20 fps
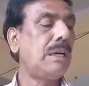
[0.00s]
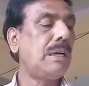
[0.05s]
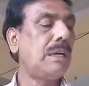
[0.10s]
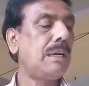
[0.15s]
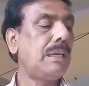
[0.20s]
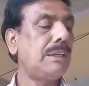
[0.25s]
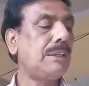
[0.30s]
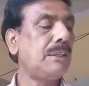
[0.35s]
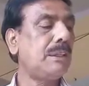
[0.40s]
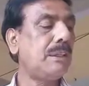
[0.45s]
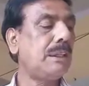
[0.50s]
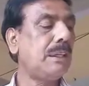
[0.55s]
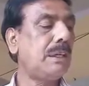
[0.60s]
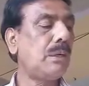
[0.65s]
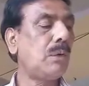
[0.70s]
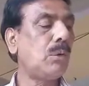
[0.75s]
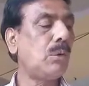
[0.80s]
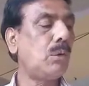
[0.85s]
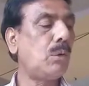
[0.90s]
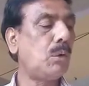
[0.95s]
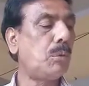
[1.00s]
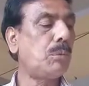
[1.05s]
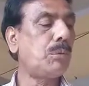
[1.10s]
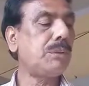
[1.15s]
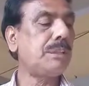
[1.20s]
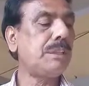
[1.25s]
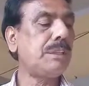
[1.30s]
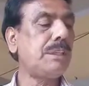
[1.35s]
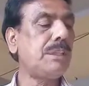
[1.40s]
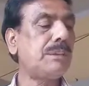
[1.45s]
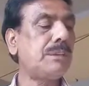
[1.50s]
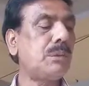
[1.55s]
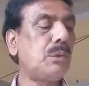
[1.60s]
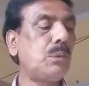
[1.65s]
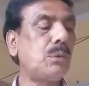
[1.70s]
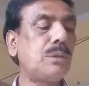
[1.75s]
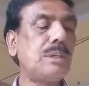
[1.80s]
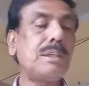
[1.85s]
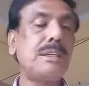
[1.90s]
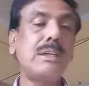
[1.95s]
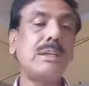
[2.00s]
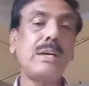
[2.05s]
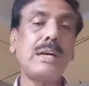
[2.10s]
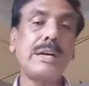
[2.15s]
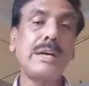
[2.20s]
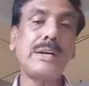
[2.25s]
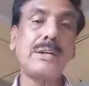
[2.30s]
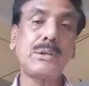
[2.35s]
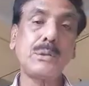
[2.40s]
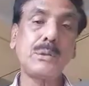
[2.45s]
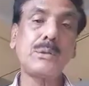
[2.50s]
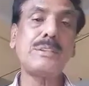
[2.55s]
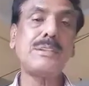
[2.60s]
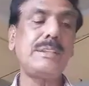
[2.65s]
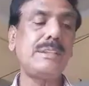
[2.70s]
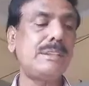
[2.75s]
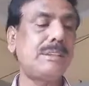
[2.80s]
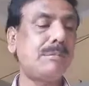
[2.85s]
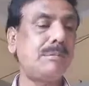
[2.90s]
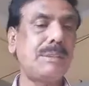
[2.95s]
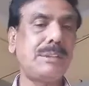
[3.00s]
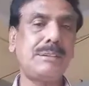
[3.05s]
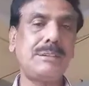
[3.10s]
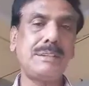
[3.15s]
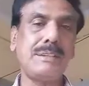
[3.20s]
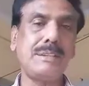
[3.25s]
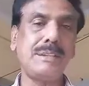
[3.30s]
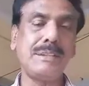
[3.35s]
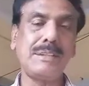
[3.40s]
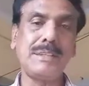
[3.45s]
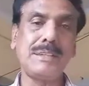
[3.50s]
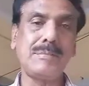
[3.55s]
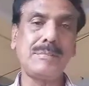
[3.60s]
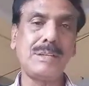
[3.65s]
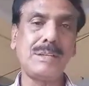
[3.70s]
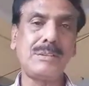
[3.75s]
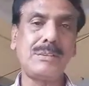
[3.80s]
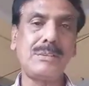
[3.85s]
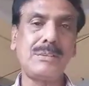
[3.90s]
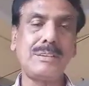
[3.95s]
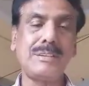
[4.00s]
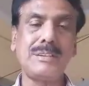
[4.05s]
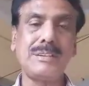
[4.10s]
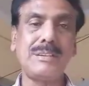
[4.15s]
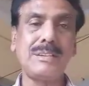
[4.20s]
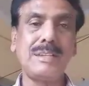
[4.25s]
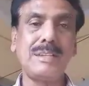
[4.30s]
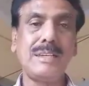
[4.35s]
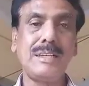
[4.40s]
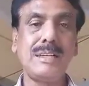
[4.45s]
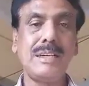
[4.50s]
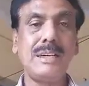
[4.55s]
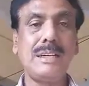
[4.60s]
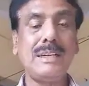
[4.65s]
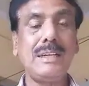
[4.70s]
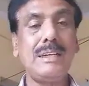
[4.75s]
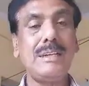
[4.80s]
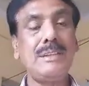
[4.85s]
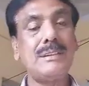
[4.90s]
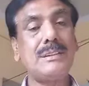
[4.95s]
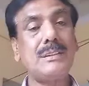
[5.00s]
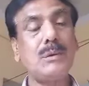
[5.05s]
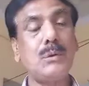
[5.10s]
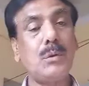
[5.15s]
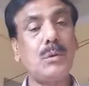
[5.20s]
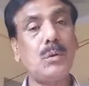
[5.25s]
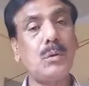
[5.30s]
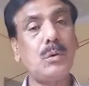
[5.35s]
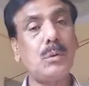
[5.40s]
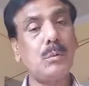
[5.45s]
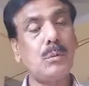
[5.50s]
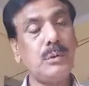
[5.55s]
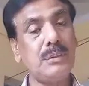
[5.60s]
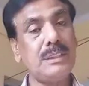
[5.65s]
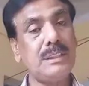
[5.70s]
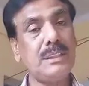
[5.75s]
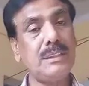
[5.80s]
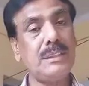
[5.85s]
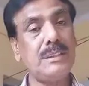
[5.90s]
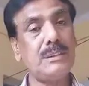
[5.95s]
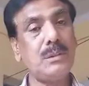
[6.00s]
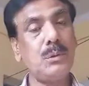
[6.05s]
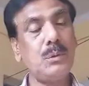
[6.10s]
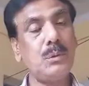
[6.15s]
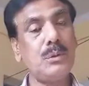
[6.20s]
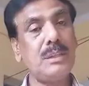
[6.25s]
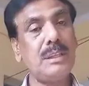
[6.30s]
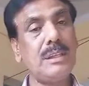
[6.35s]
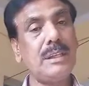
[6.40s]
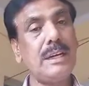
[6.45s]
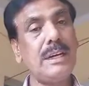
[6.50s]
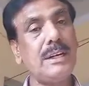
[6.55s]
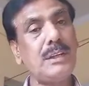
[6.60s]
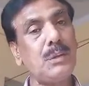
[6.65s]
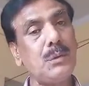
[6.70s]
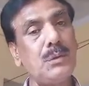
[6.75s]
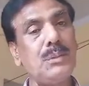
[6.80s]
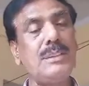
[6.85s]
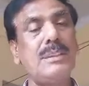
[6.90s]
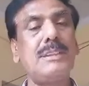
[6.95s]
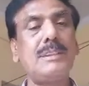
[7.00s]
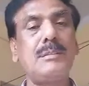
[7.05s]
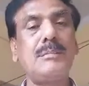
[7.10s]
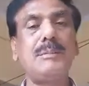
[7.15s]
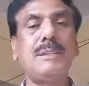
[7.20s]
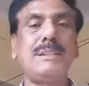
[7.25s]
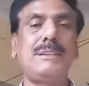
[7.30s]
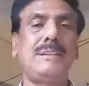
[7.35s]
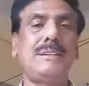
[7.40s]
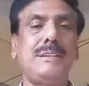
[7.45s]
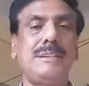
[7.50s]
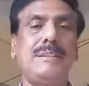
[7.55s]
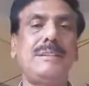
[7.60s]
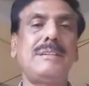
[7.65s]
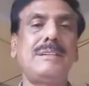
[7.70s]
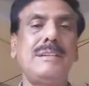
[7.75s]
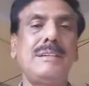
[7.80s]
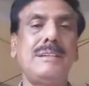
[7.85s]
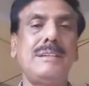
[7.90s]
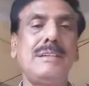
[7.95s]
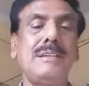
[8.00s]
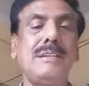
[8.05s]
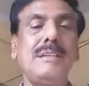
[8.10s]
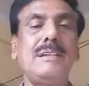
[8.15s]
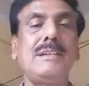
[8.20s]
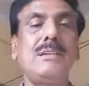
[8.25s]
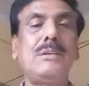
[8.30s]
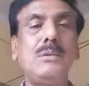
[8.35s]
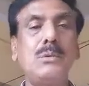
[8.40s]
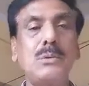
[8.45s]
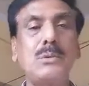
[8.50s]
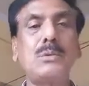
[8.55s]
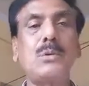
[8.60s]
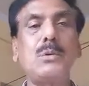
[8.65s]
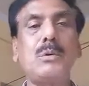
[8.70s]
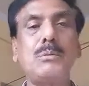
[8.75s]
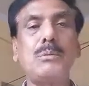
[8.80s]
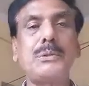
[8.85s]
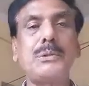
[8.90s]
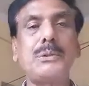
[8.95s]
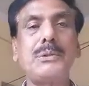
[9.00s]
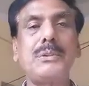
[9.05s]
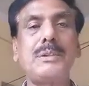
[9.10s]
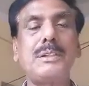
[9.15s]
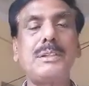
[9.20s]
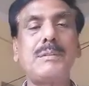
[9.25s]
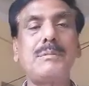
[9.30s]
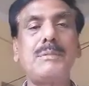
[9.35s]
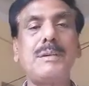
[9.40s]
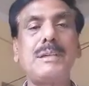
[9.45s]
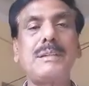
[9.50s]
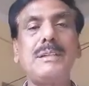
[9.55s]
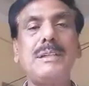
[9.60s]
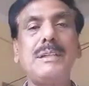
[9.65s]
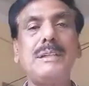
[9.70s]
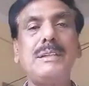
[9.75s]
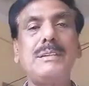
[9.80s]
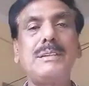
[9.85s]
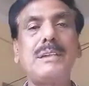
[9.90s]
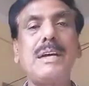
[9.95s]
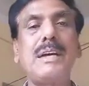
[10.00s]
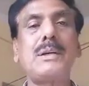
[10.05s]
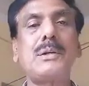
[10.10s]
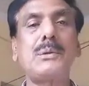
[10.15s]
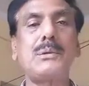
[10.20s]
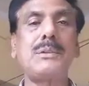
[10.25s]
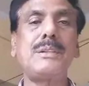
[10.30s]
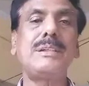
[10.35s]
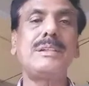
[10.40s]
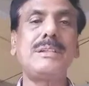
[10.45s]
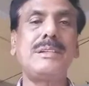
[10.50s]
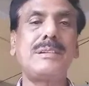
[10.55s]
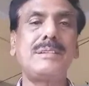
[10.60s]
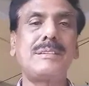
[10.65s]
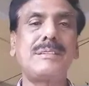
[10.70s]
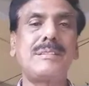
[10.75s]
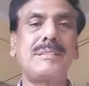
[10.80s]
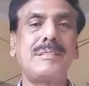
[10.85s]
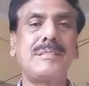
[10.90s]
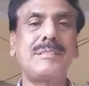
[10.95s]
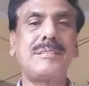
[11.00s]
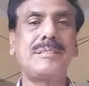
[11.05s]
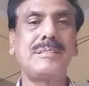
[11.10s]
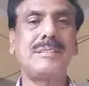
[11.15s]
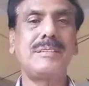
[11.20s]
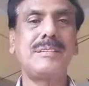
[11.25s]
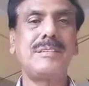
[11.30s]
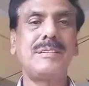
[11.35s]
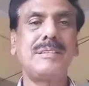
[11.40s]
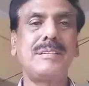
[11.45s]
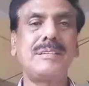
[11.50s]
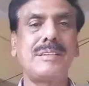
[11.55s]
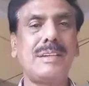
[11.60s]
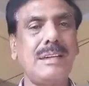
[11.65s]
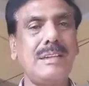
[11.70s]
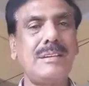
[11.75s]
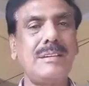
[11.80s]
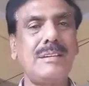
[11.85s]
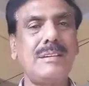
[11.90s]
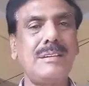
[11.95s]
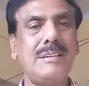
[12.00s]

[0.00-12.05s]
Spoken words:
it is a homogeneous looking heterogeneous mixture. Yeah, my god, it is homogeneous looking heterogeneous mixture. It looks homogeneous but it is heterogeneous. Right?